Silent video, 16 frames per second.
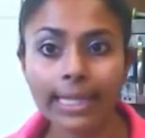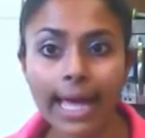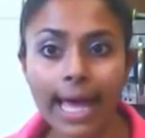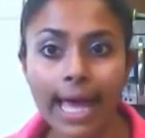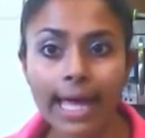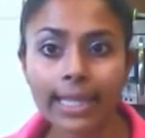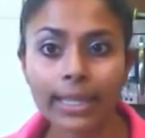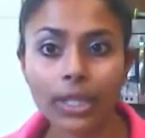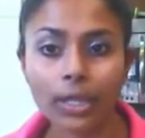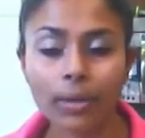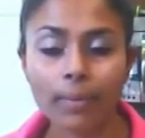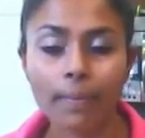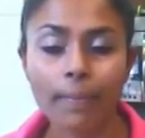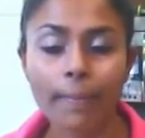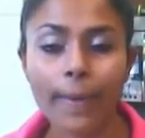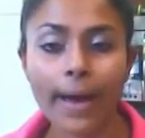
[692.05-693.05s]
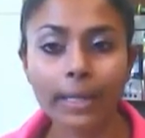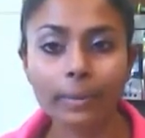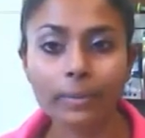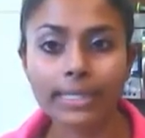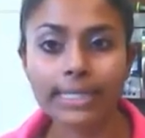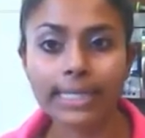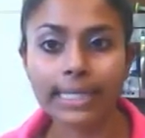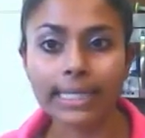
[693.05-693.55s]
Let the
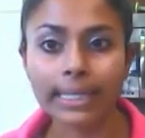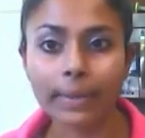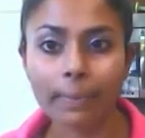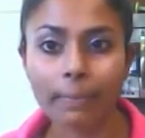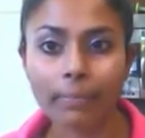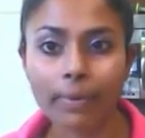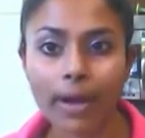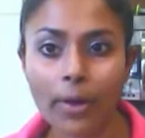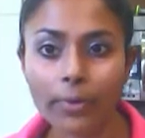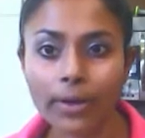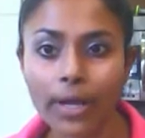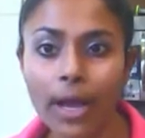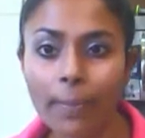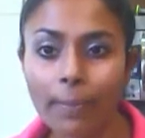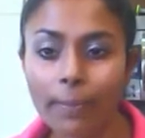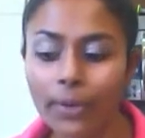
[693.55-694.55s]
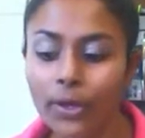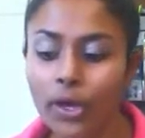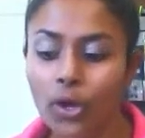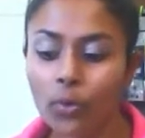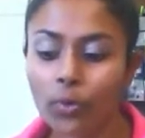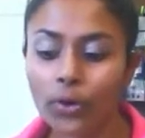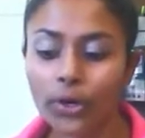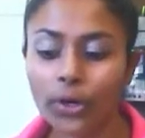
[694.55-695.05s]
bottom of the skillet brown up
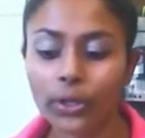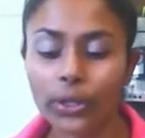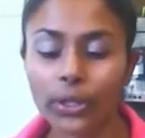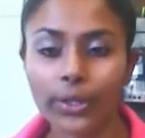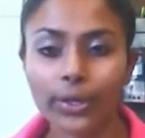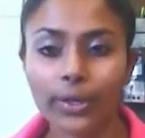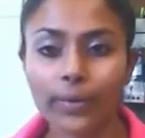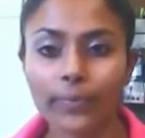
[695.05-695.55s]
where